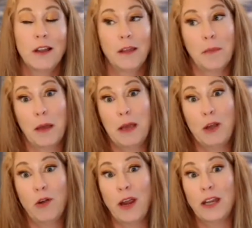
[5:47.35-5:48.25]
They might be
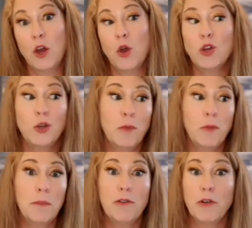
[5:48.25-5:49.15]
great. You
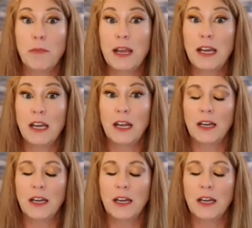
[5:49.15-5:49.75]
might be repeating it.